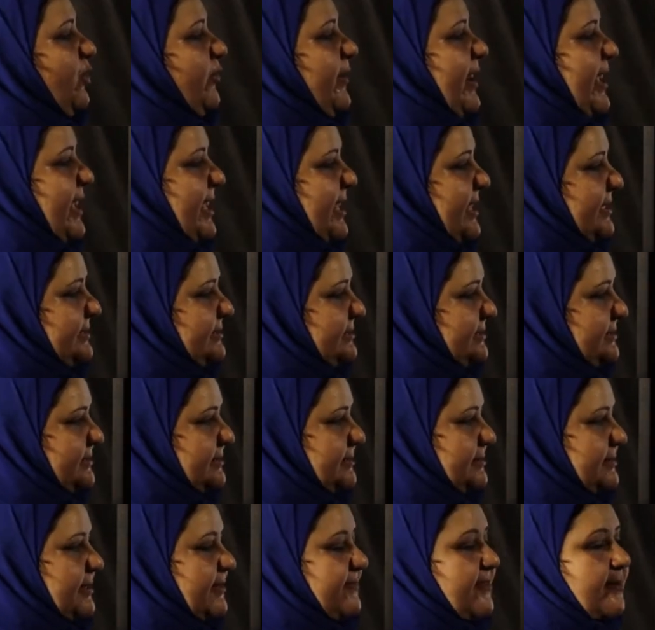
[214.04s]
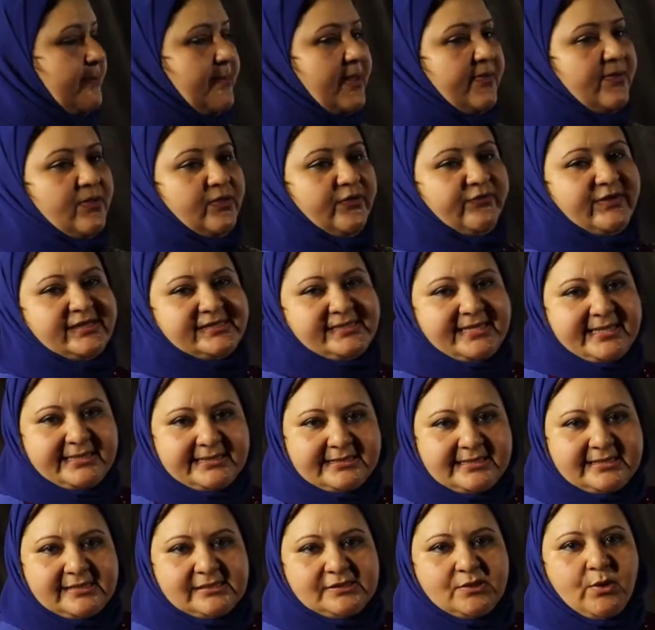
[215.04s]
or as in the middle of the
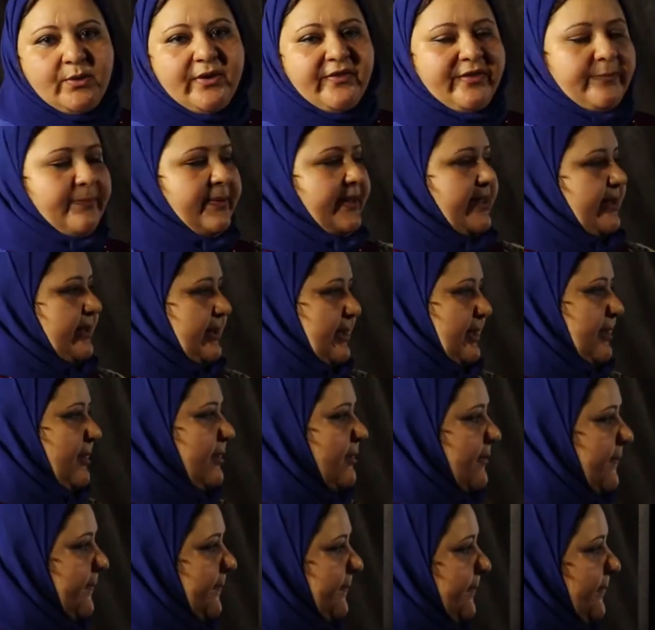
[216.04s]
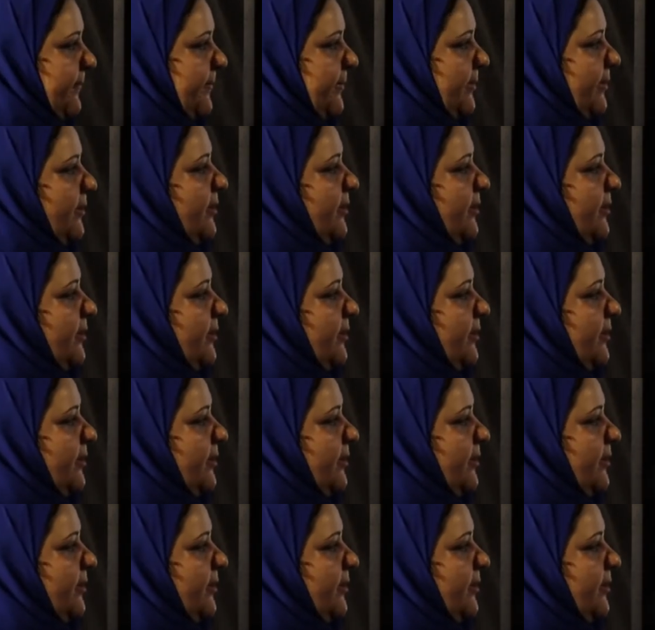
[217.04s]
sentence or the beginning.